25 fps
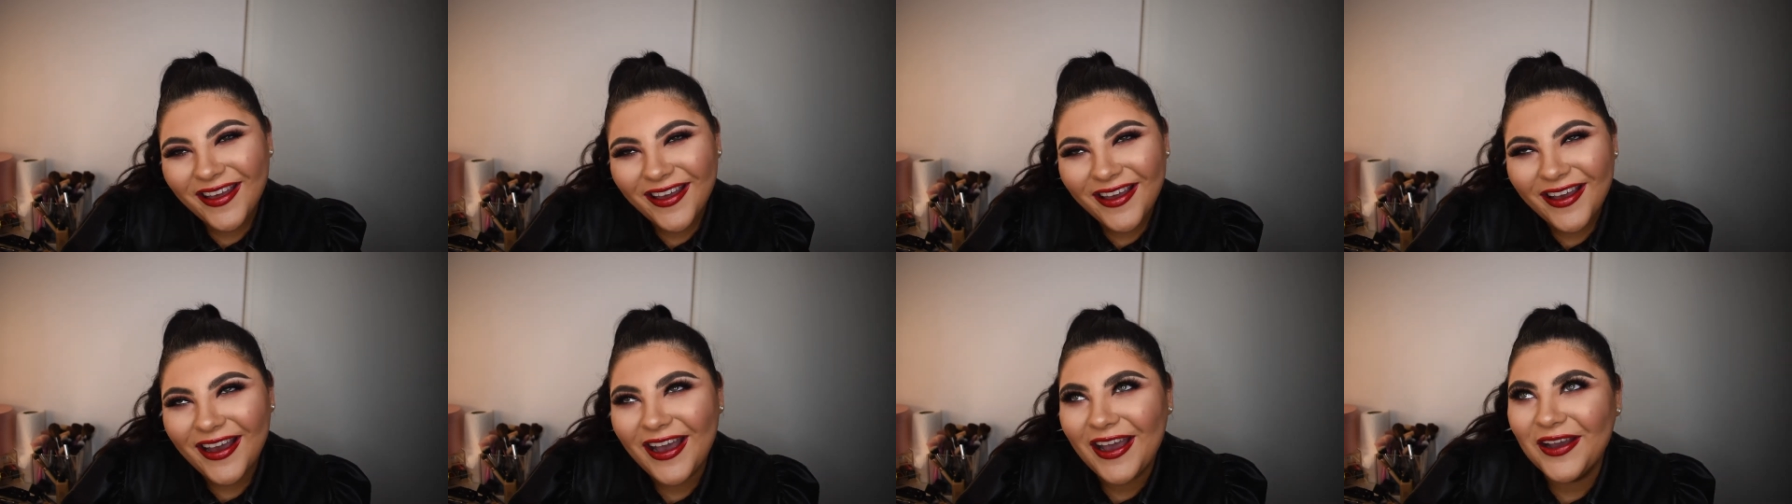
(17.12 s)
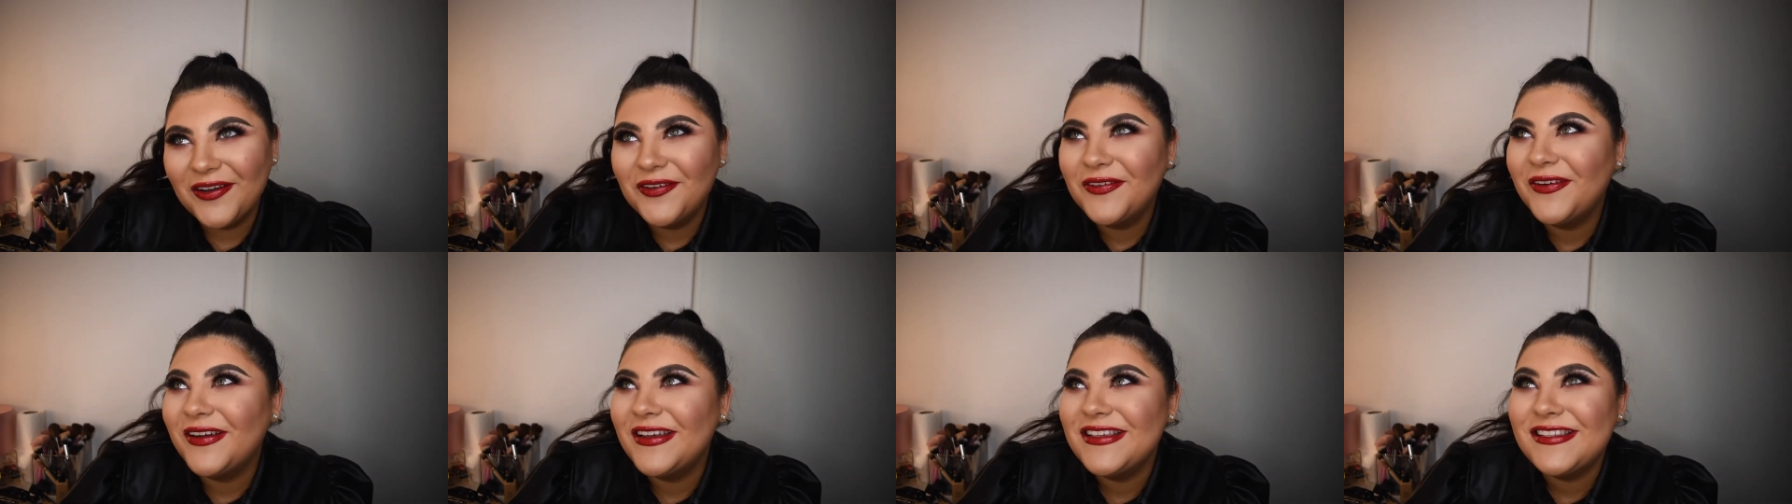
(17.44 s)
I
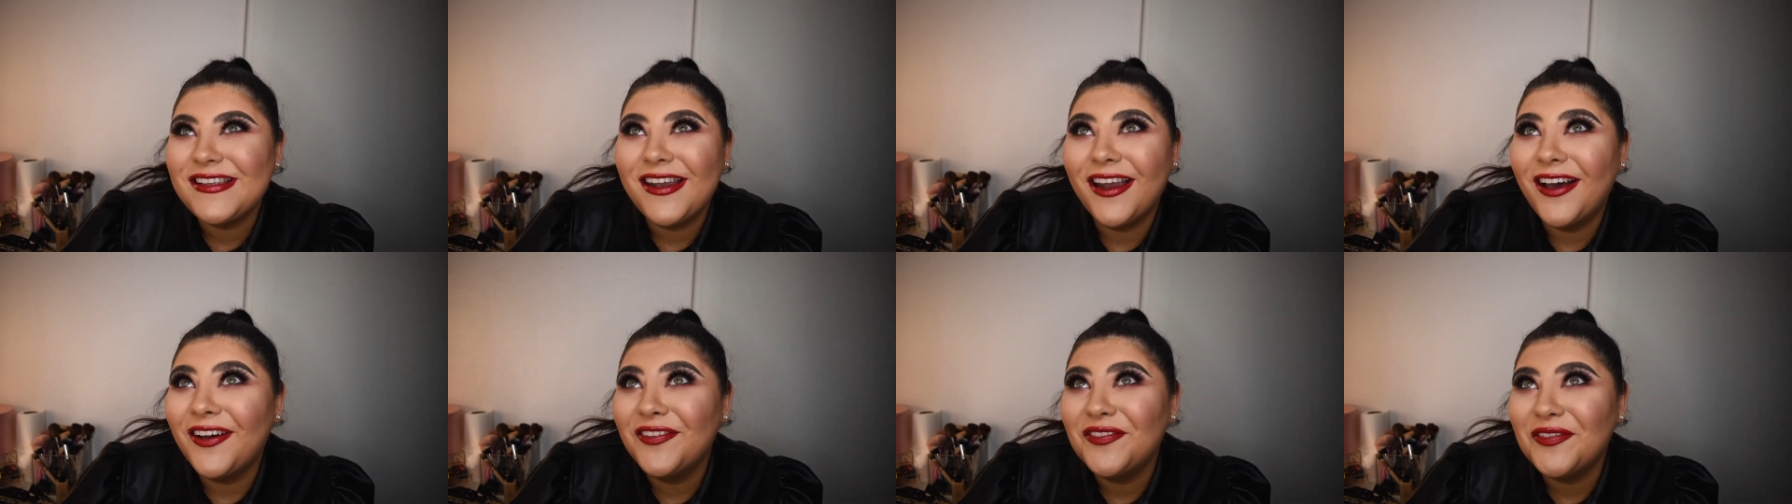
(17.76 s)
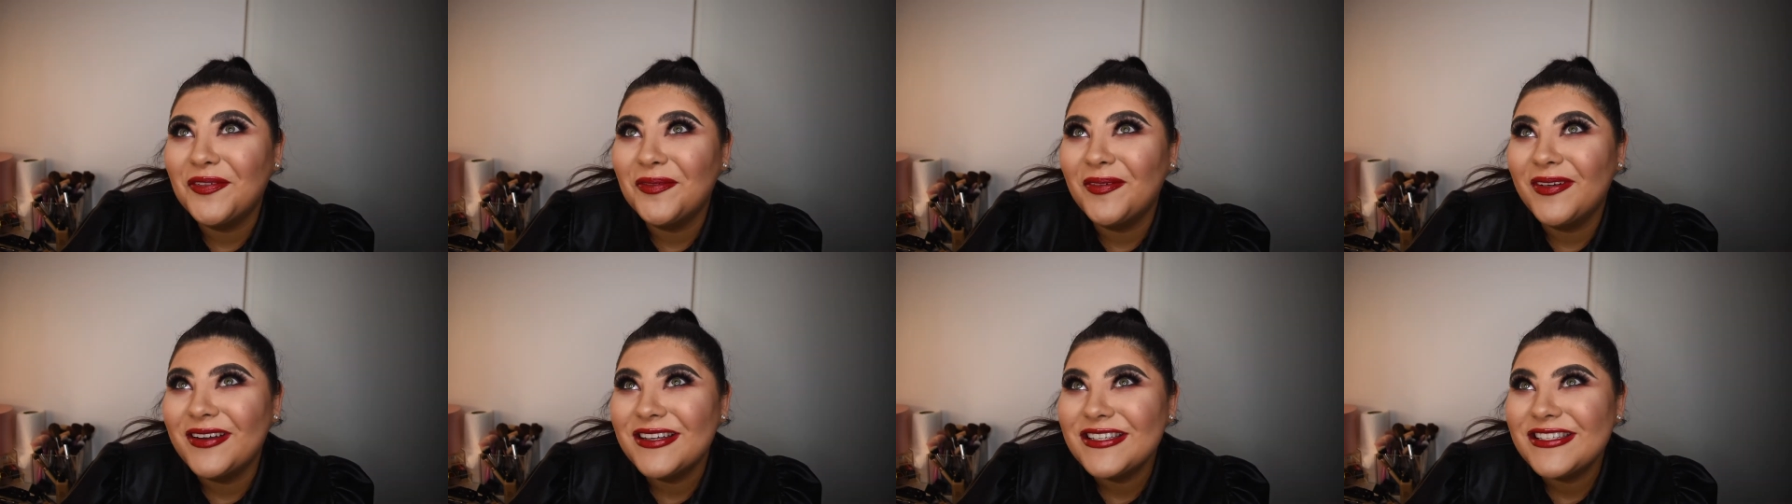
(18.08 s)
always laugh at
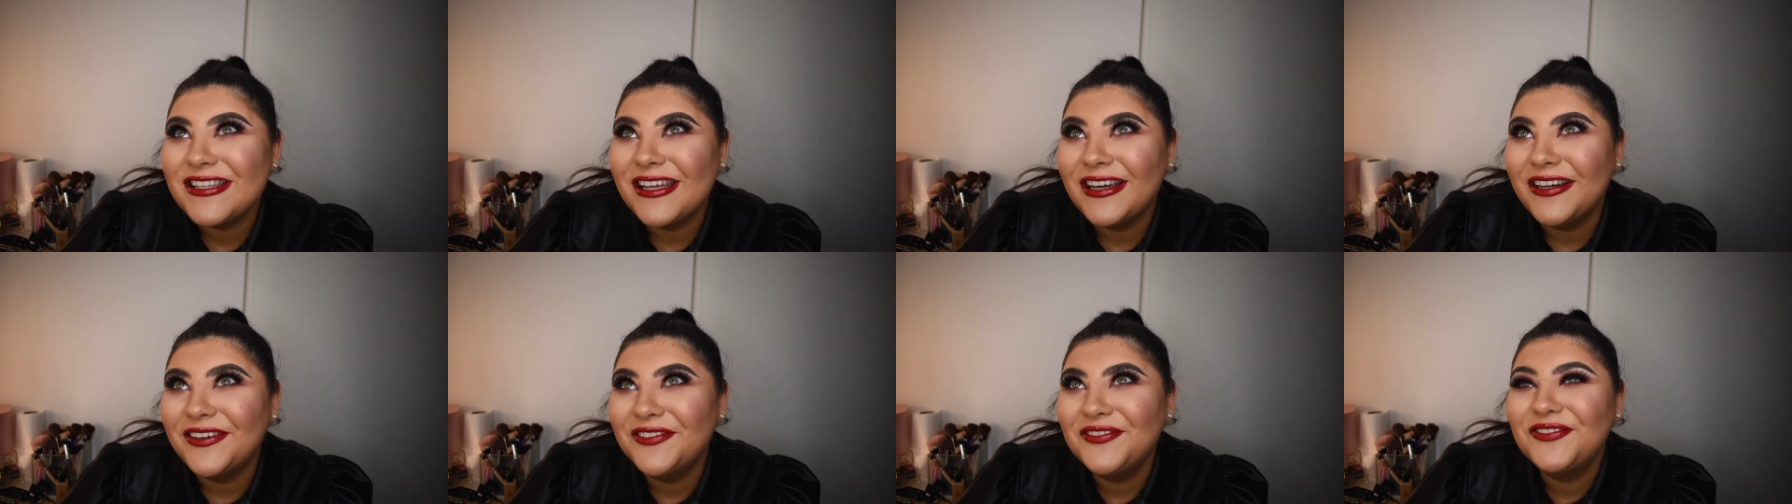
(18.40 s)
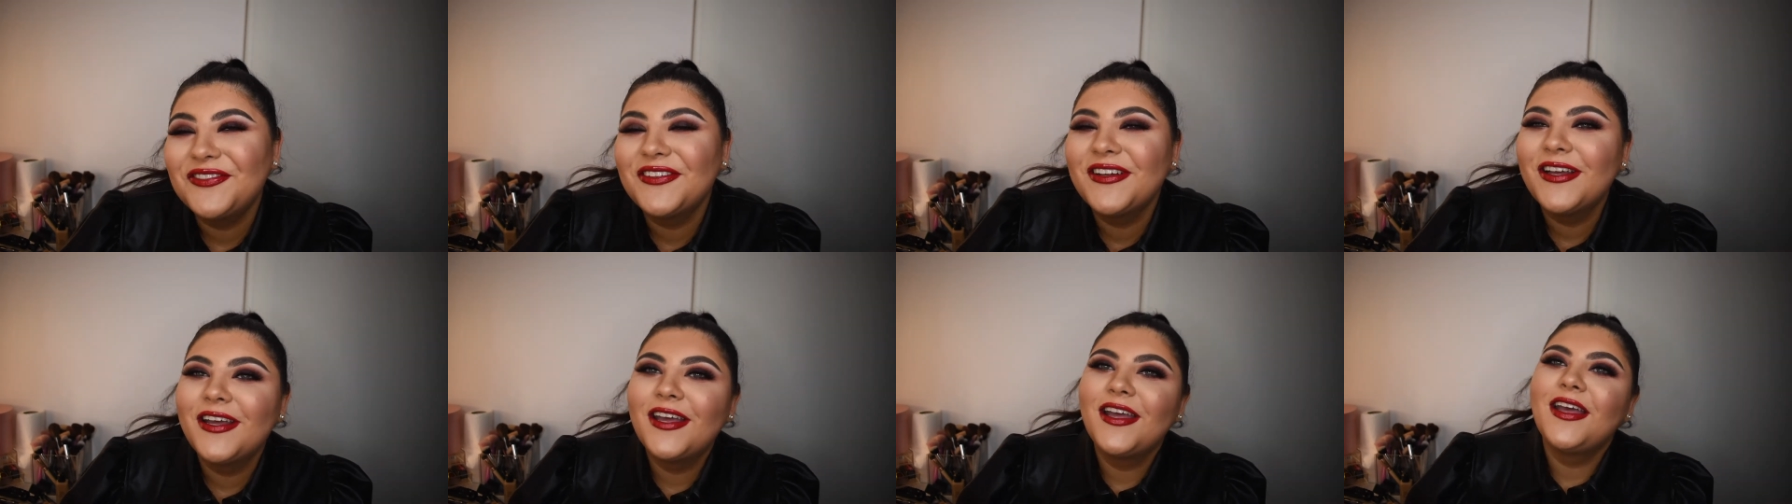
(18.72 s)
myself.
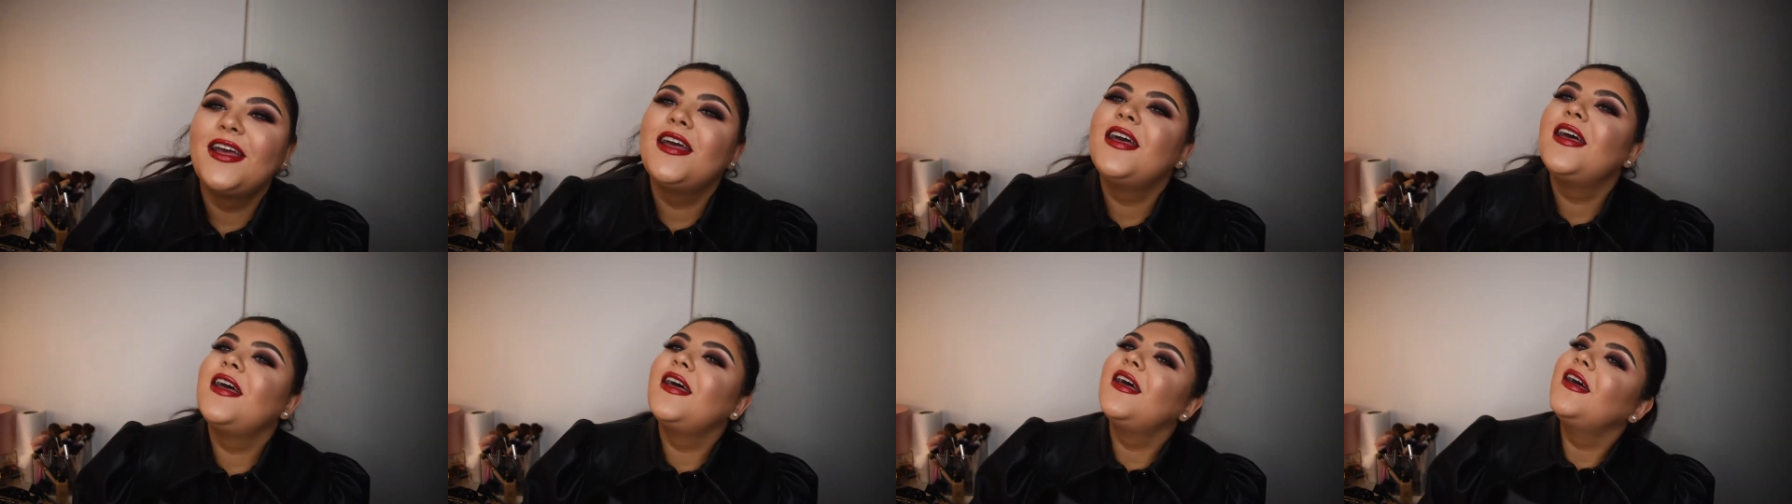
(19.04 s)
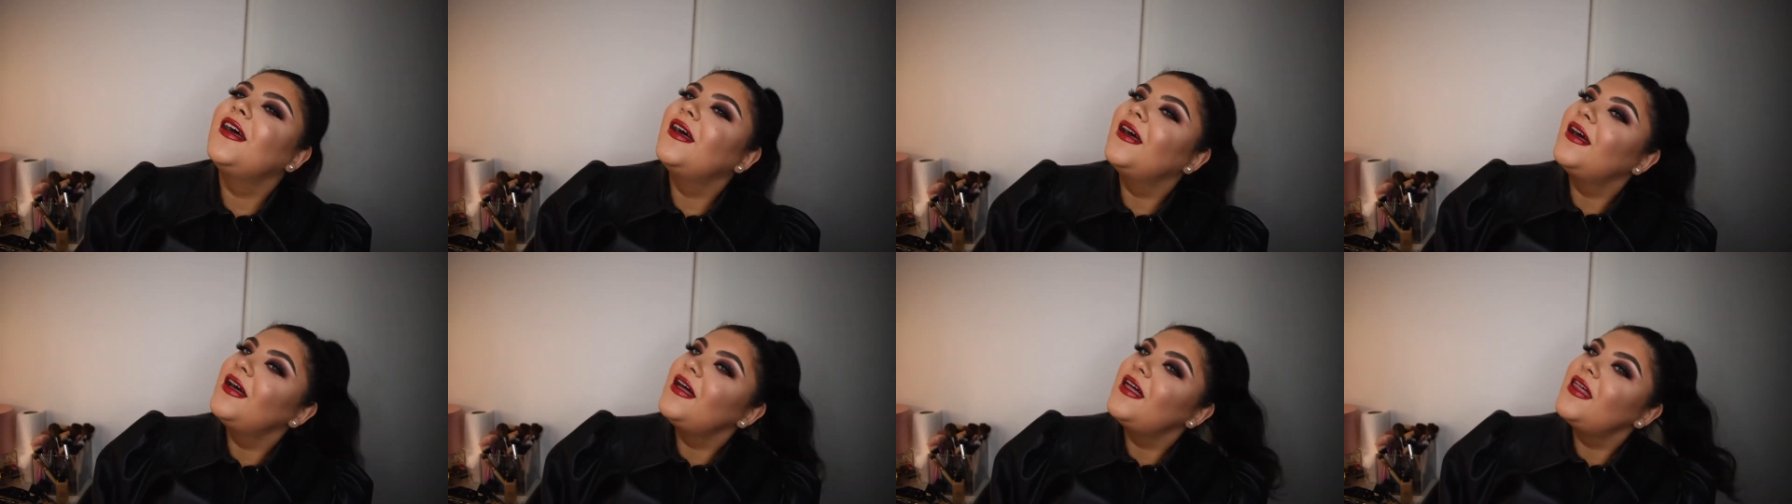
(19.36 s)

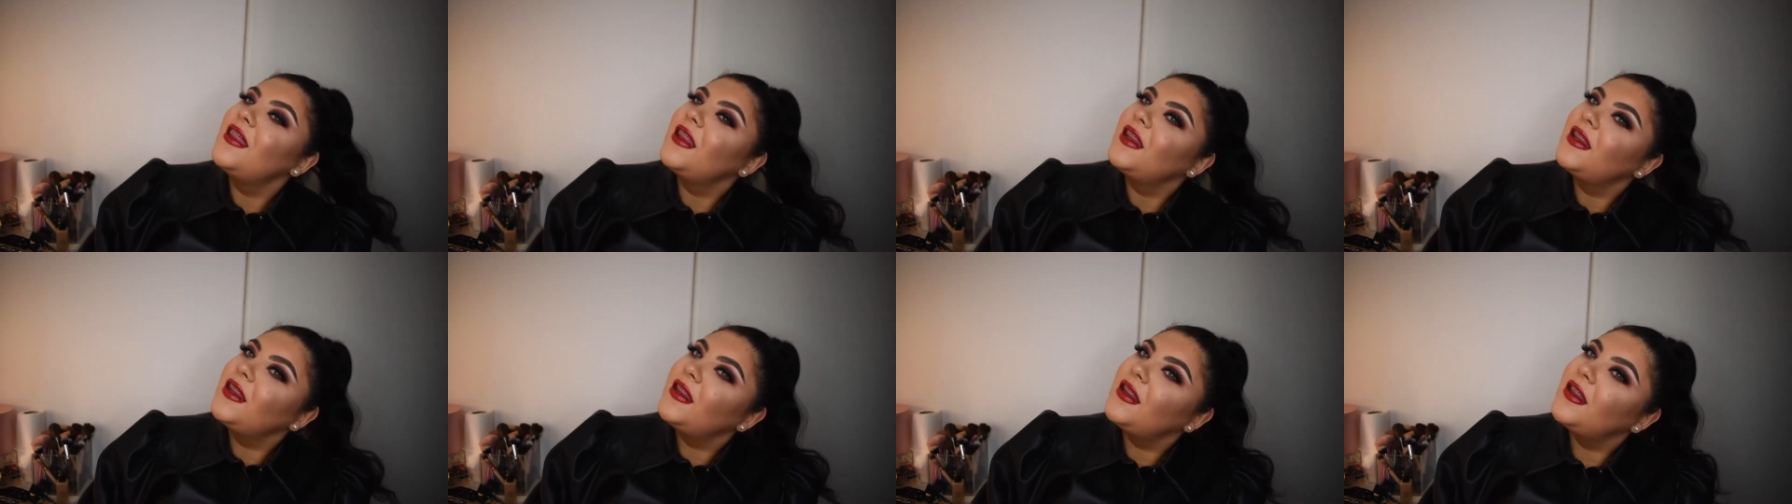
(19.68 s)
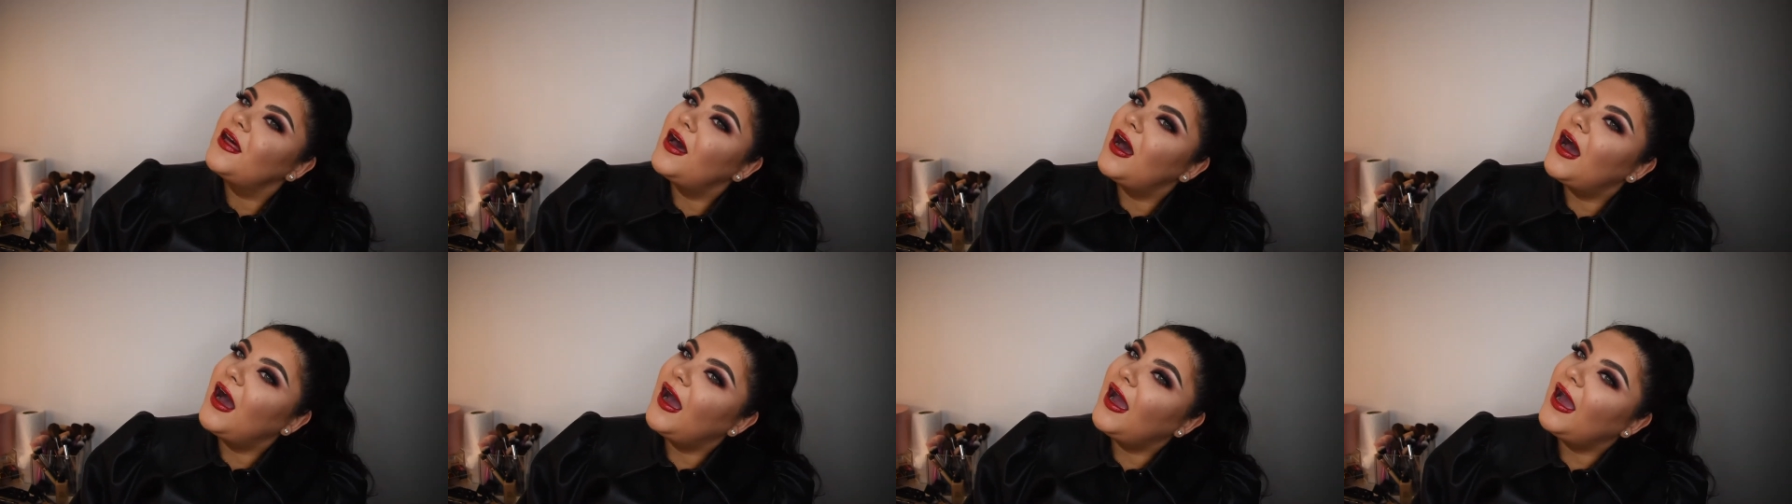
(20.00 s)

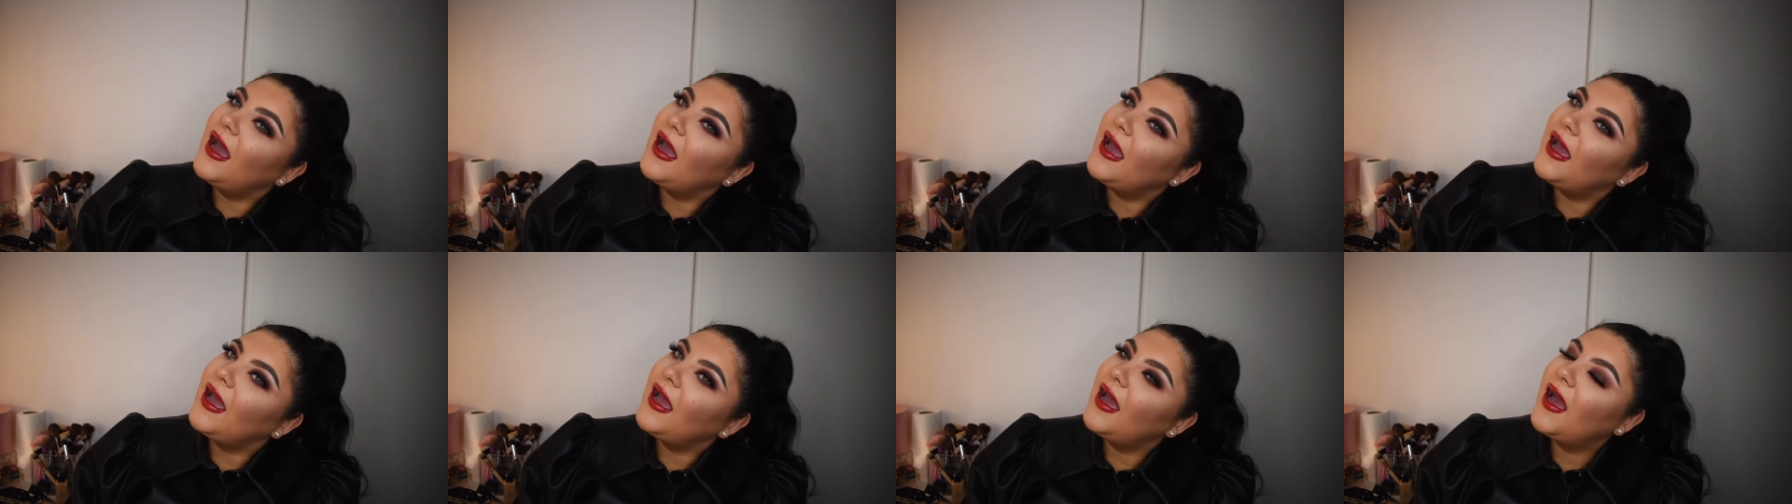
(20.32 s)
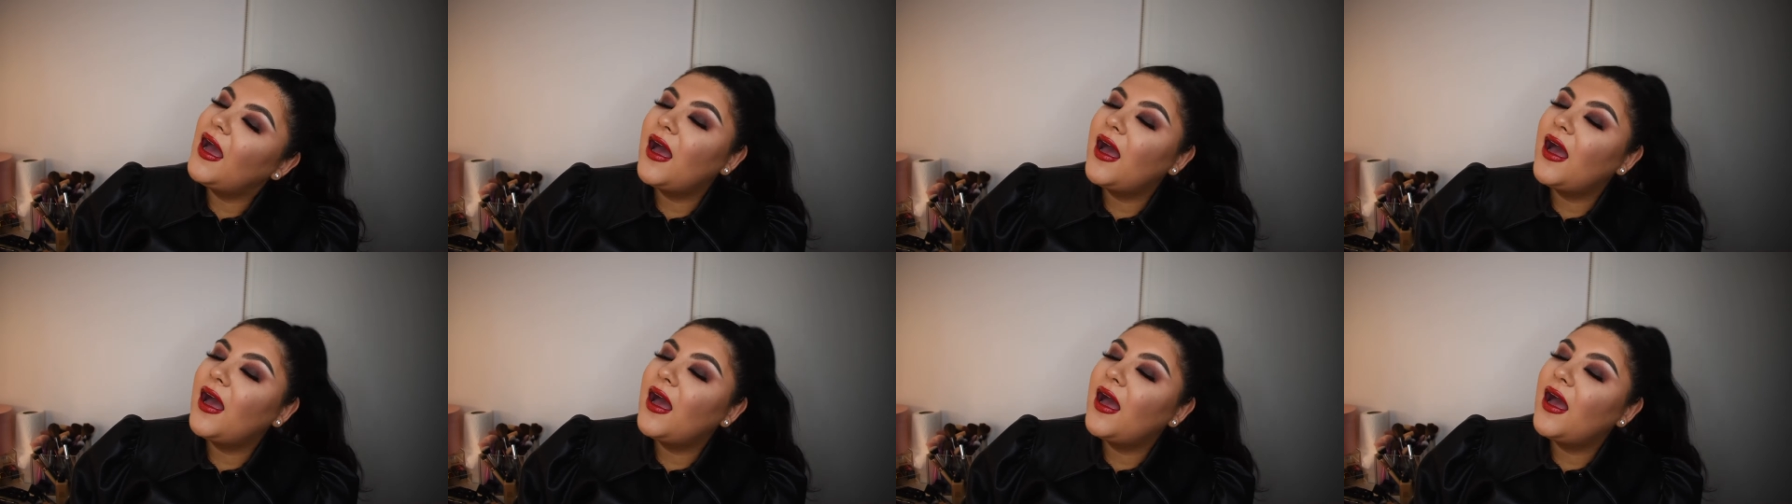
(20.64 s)
I